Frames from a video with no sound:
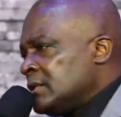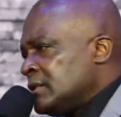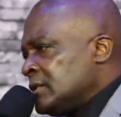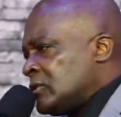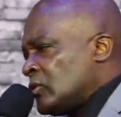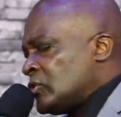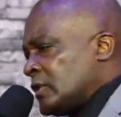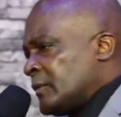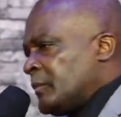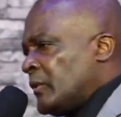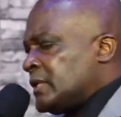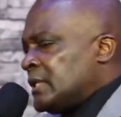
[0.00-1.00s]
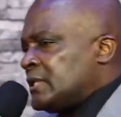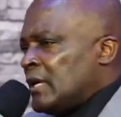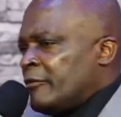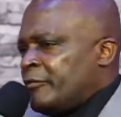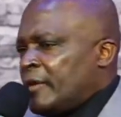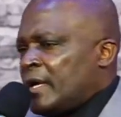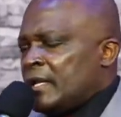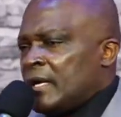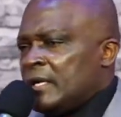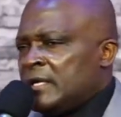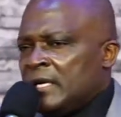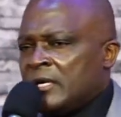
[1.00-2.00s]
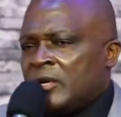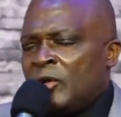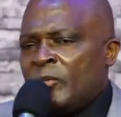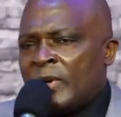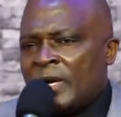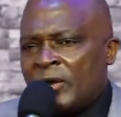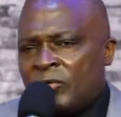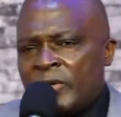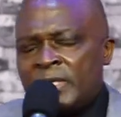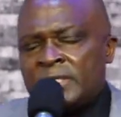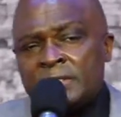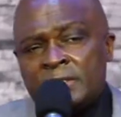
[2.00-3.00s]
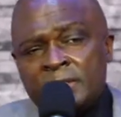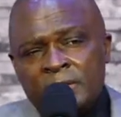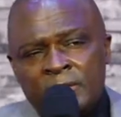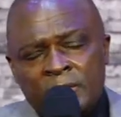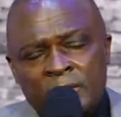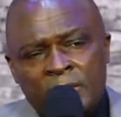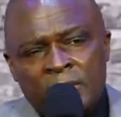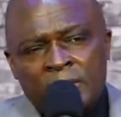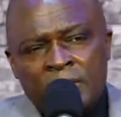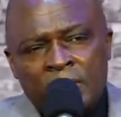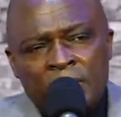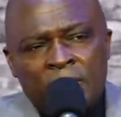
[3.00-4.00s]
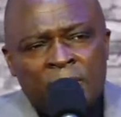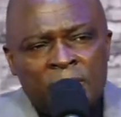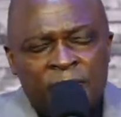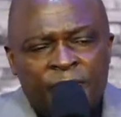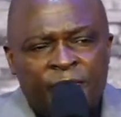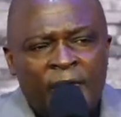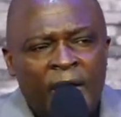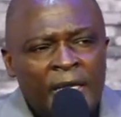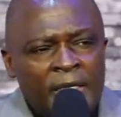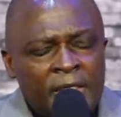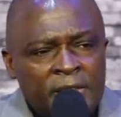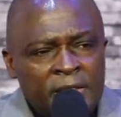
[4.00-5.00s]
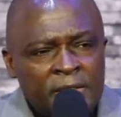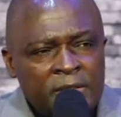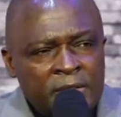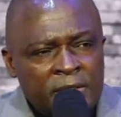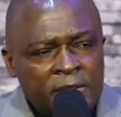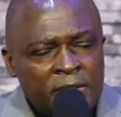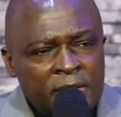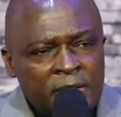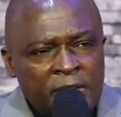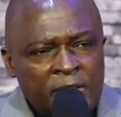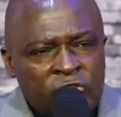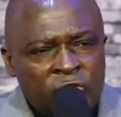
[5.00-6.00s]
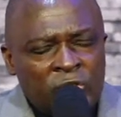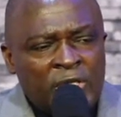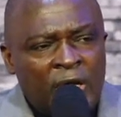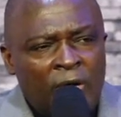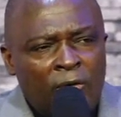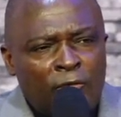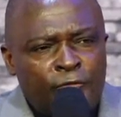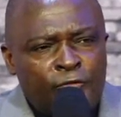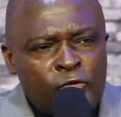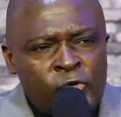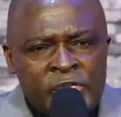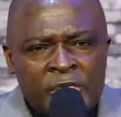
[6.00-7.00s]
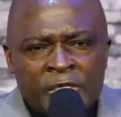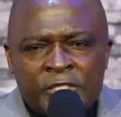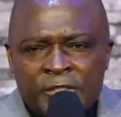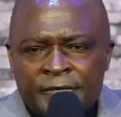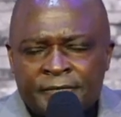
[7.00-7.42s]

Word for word: it was reported a father in Elgeyo Marakwet defiled his daughter of four years.